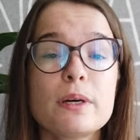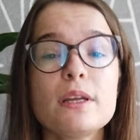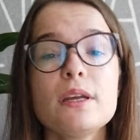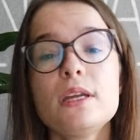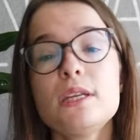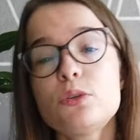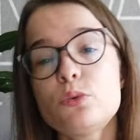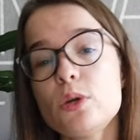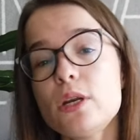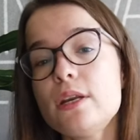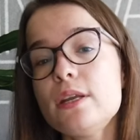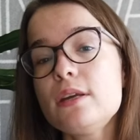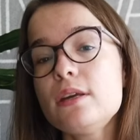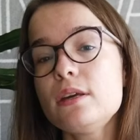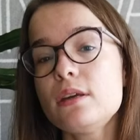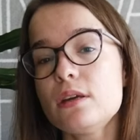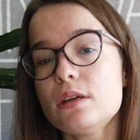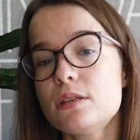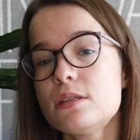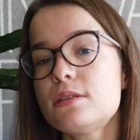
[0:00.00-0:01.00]
but it
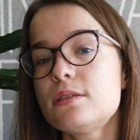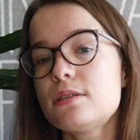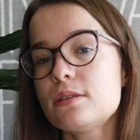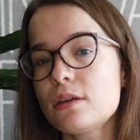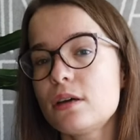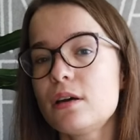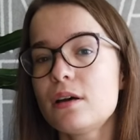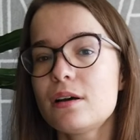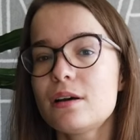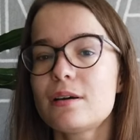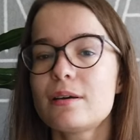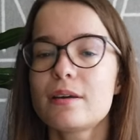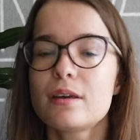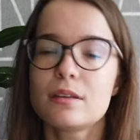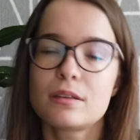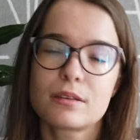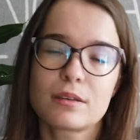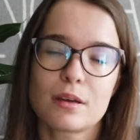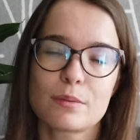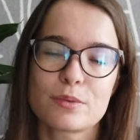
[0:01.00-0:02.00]
really,
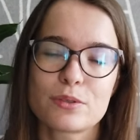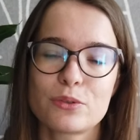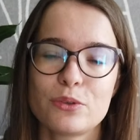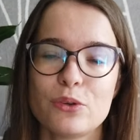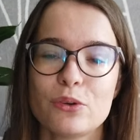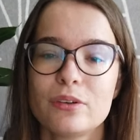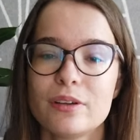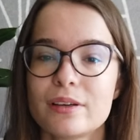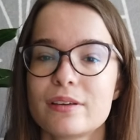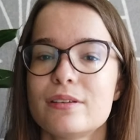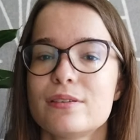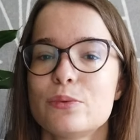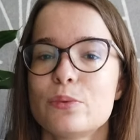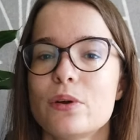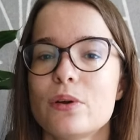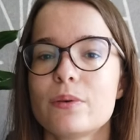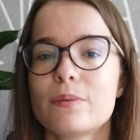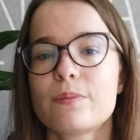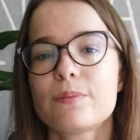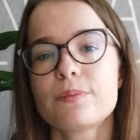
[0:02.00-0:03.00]
it comes to your luck as
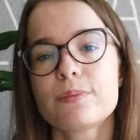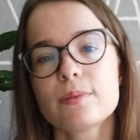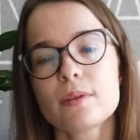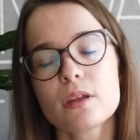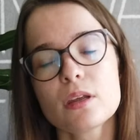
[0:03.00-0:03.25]
well.